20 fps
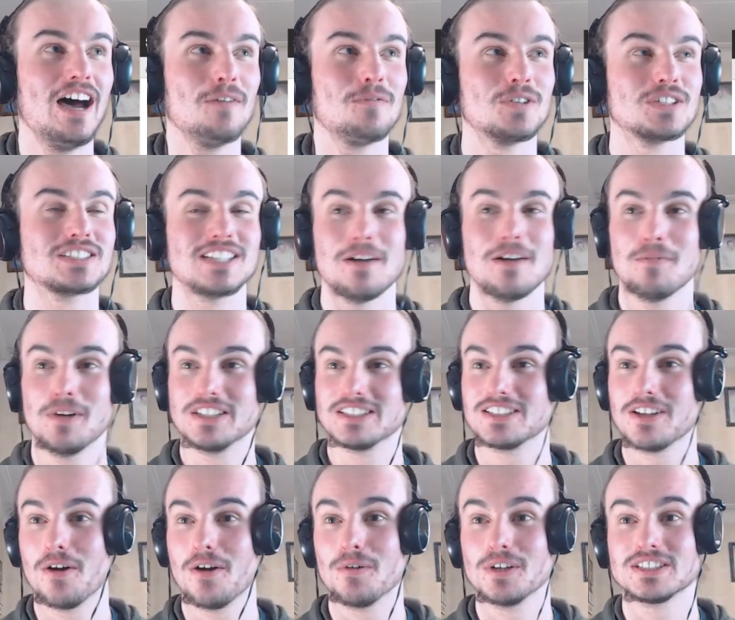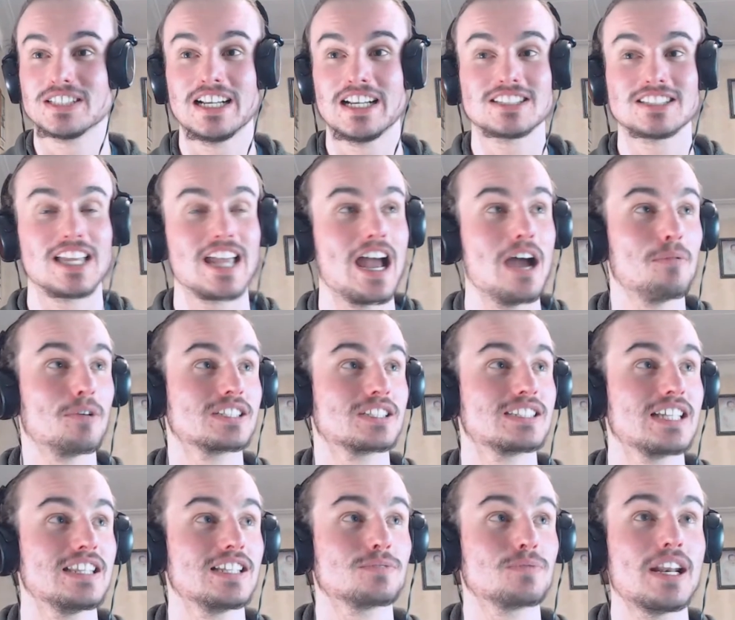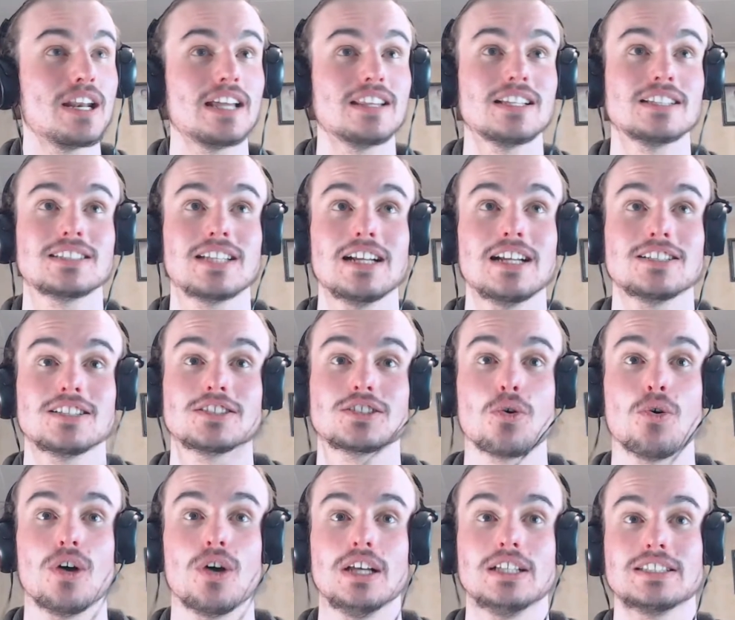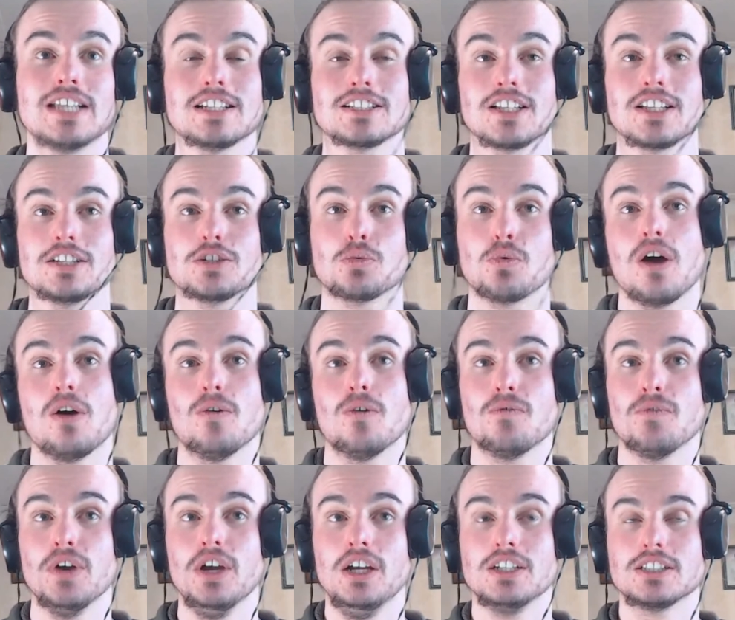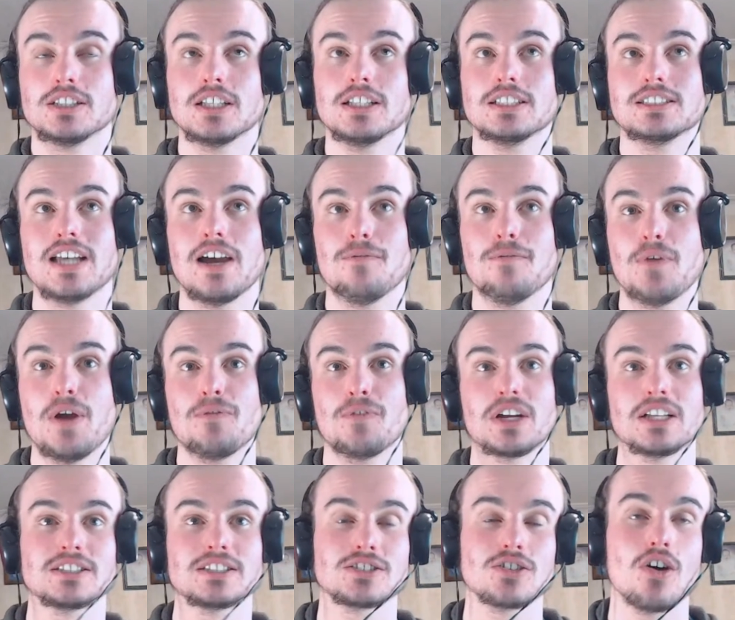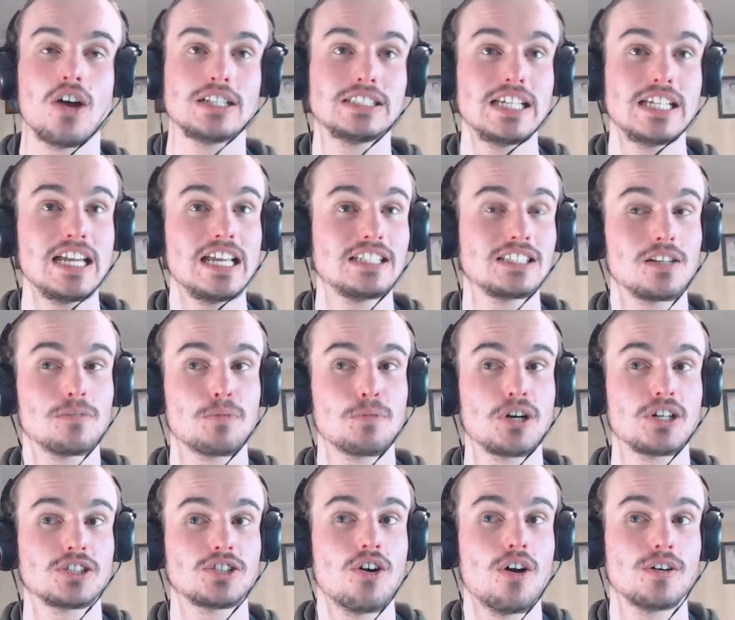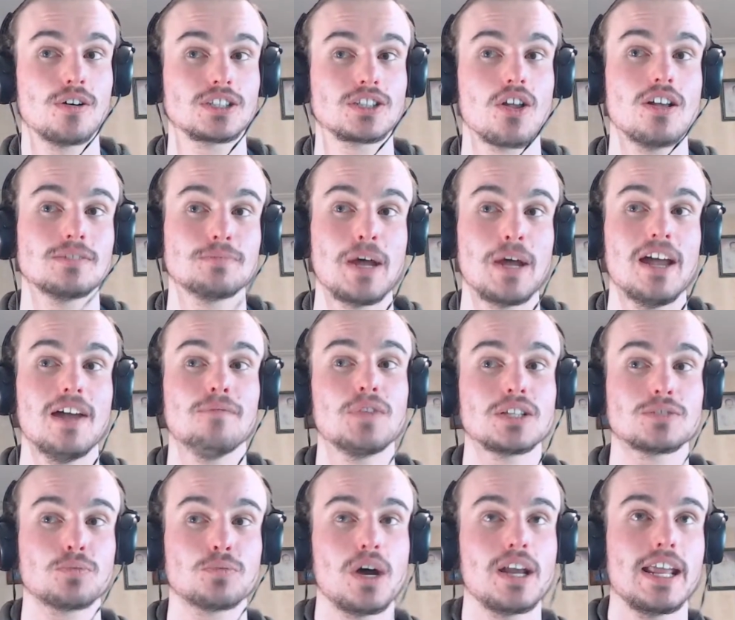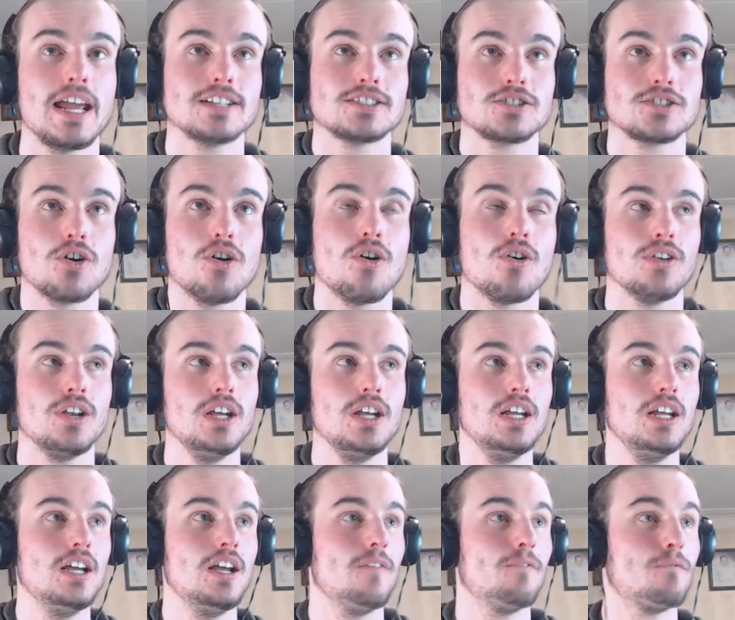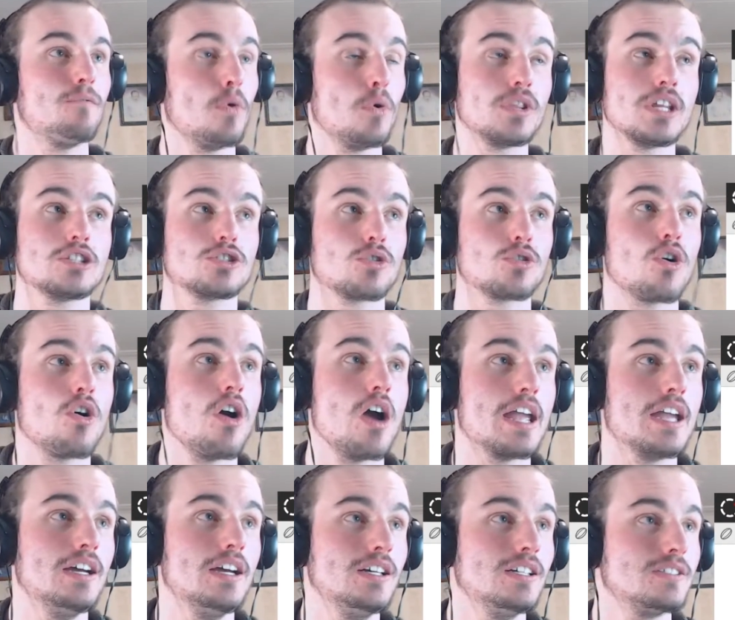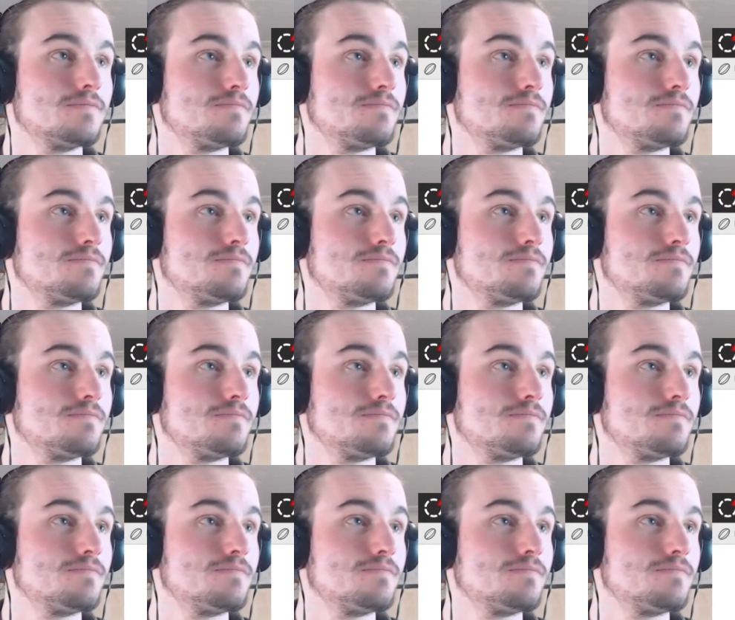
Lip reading: for someone, so I wasn't actually able to see this one. At this stage, the score is actually 12 to the South African side, 10 to the British and Irish Lions. But if this one has gone for the try,